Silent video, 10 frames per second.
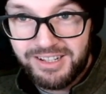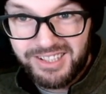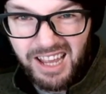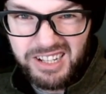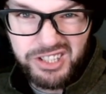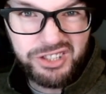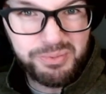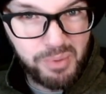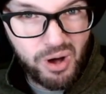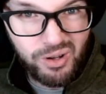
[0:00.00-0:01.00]
Size
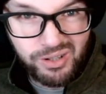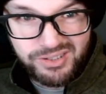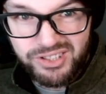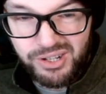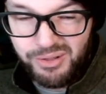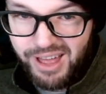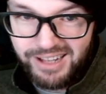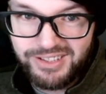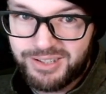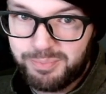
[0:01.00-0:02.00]
small, so
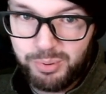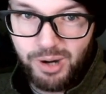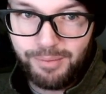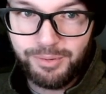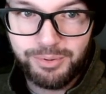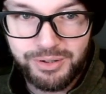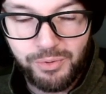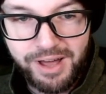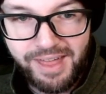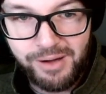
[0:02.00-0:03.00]
that's probably
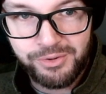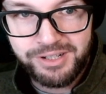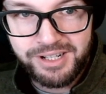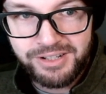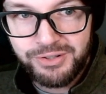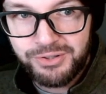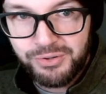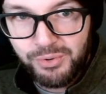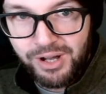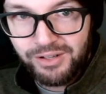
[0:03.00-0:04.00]
why that one didn't do
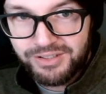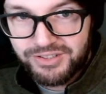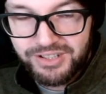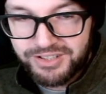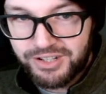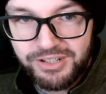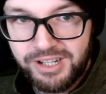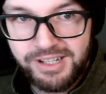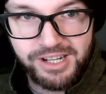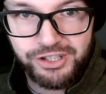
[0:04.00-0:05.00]
too well. It's good
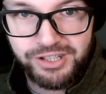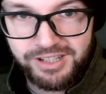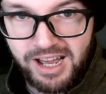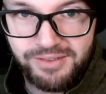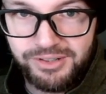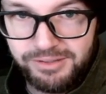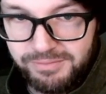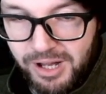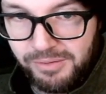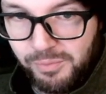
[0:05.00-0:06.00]
condition, kind
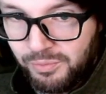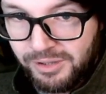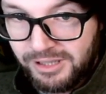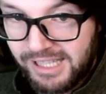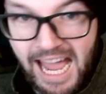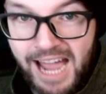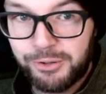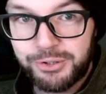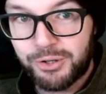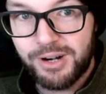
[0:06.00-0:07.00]
of a
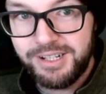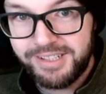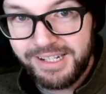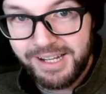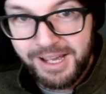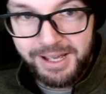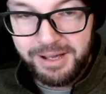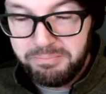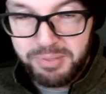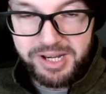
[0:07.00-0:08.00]
loud, crazy
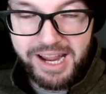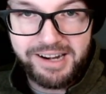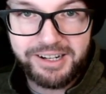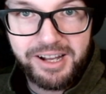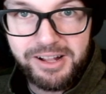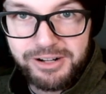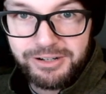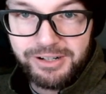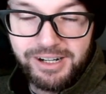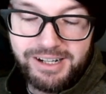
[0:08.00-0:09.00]
banana
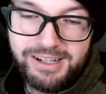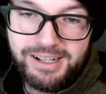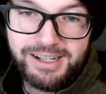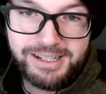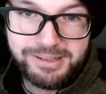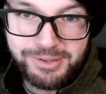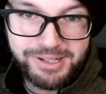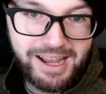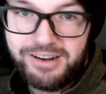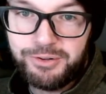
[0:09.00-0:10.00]
color, but
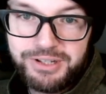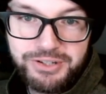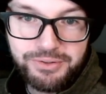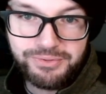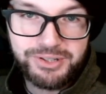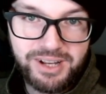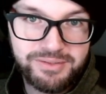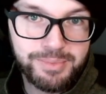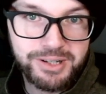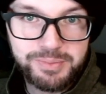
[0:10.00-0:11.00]
yeah, it only sold for
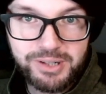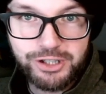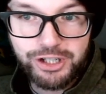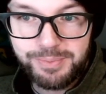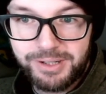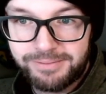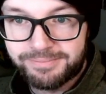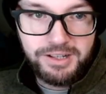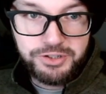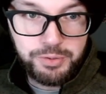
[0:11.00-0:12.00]
$7 plus shipping.
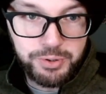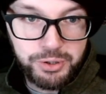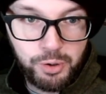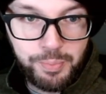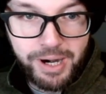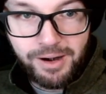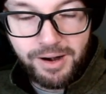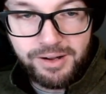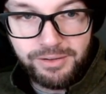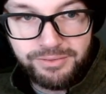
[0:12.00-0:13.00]
Super cool pair
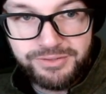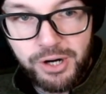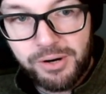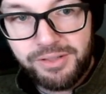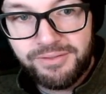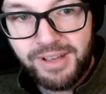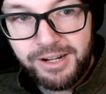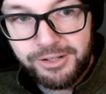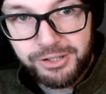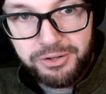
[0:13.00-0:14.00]
of Darth
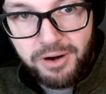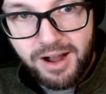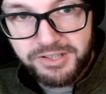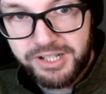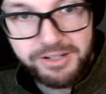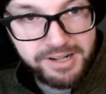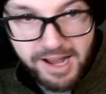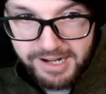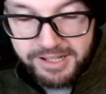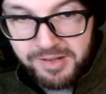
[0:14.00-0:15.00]
Vader Crocs here,
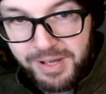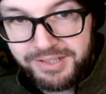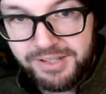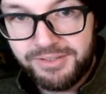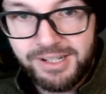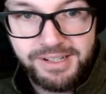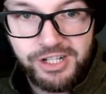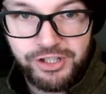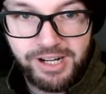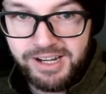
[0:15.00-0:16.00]
not in the best of
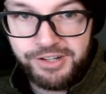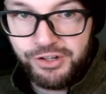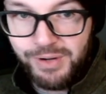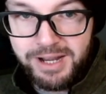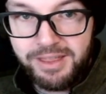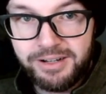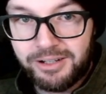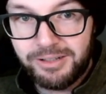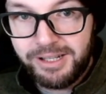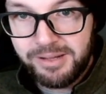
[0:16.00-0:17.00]
condition. I didn't do anything to
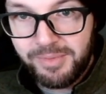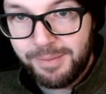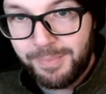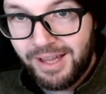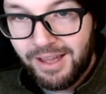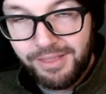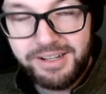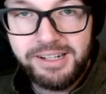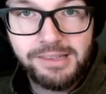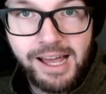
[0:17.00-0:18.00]
clean them up. They
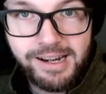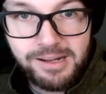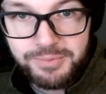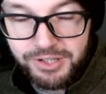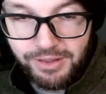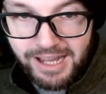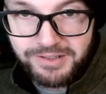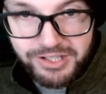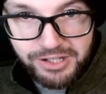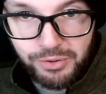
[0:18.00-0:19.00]
did light up, so
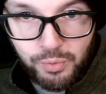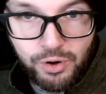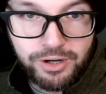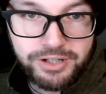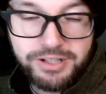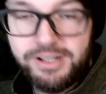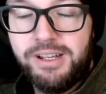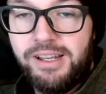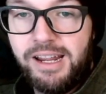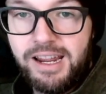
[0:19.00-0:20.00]
that still worked,
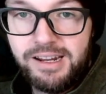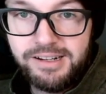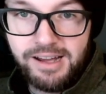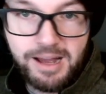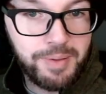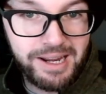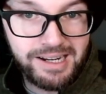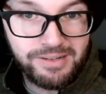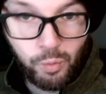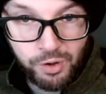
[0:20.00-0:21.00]
and I
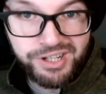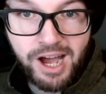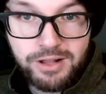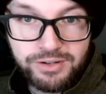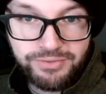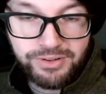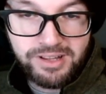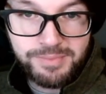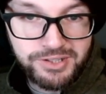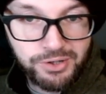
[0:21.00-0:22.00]
paid $1 for
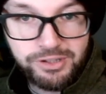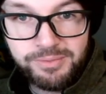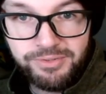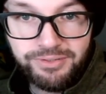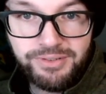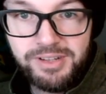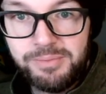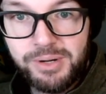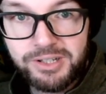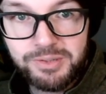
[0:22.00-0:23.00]
them and sold them for
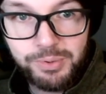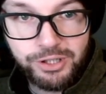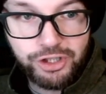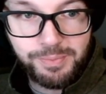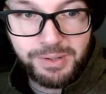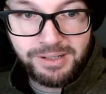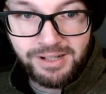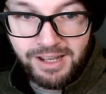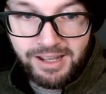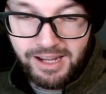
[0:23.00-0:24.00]
$15 plus
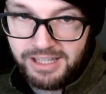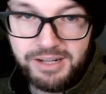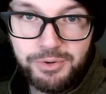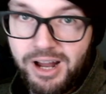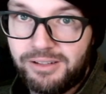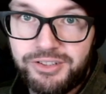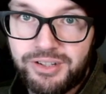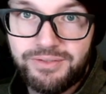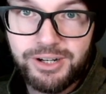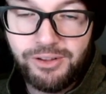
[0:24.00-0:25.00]
shipping, and they were not
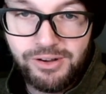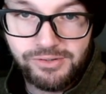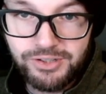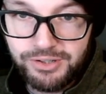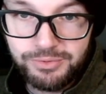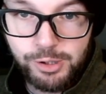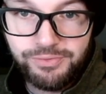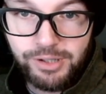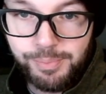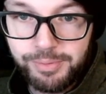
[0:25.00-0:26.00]
listed very long, so
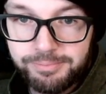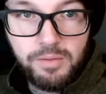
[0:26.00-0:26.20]
good flip.